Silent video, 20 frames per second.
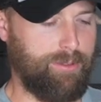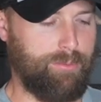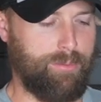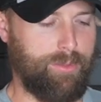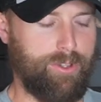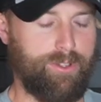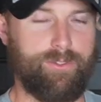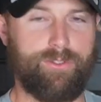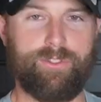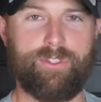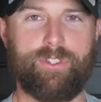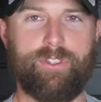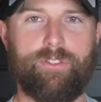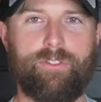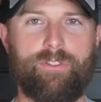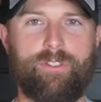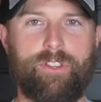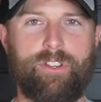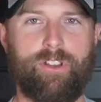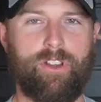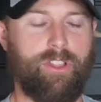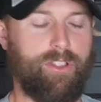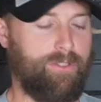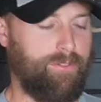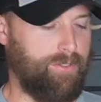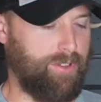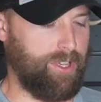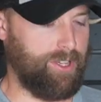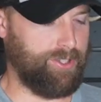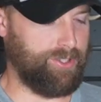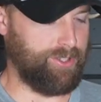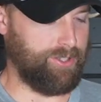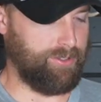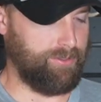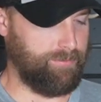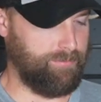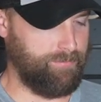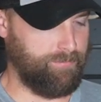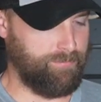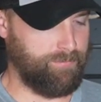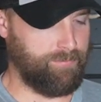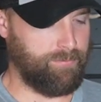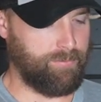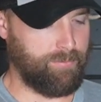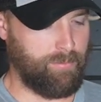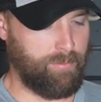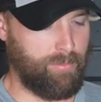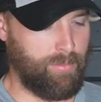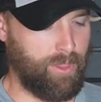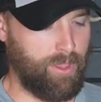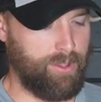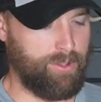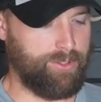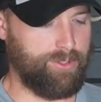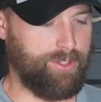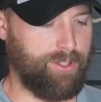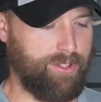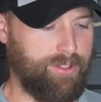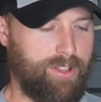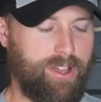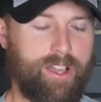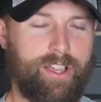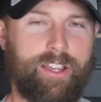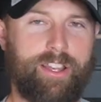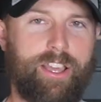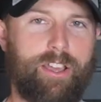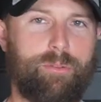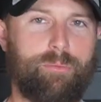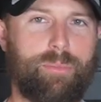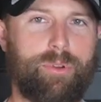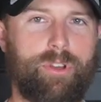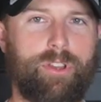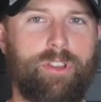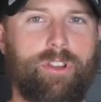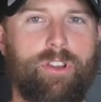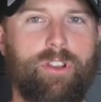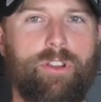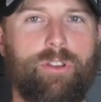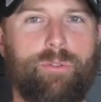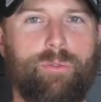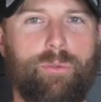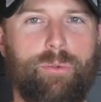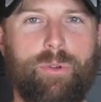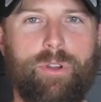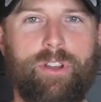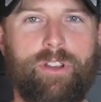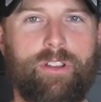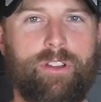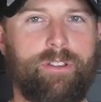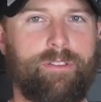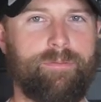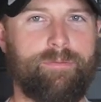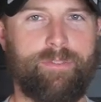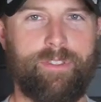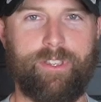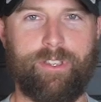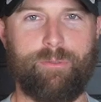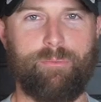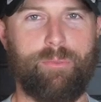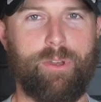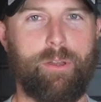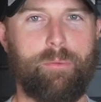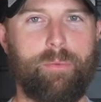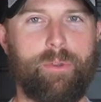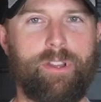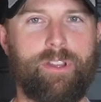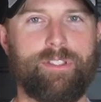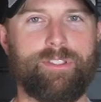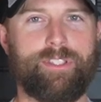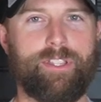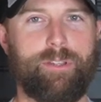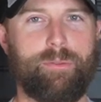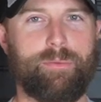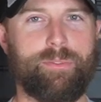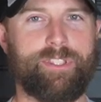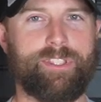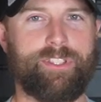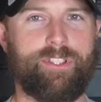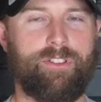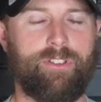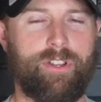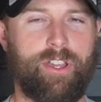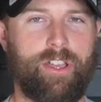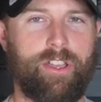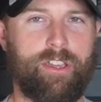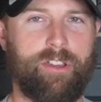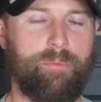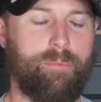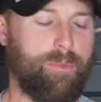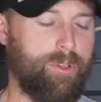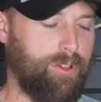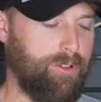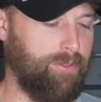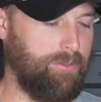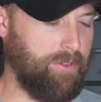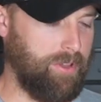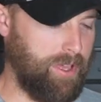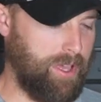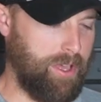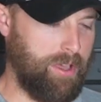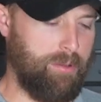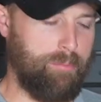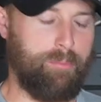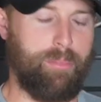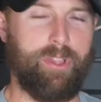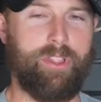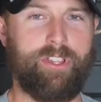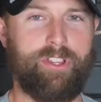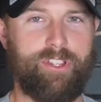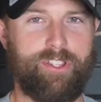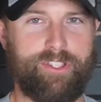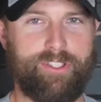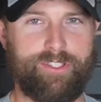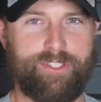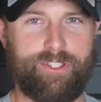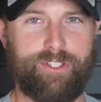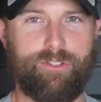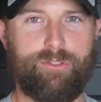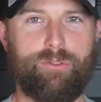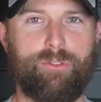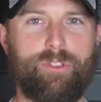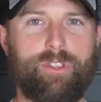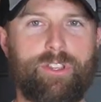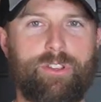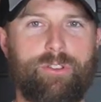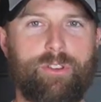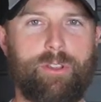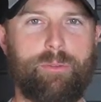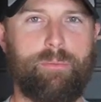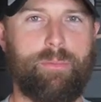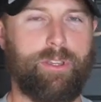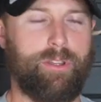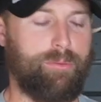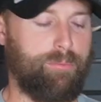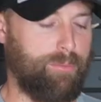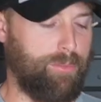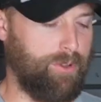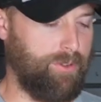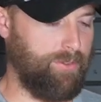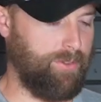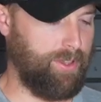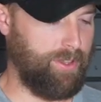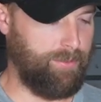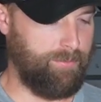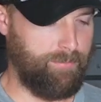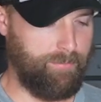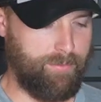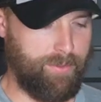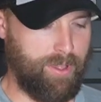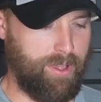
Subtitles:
it moves your elevation. So you can lock it down pretty hard to where you can bump it on something, it's still not going to move, but then you can still really grip it and move it.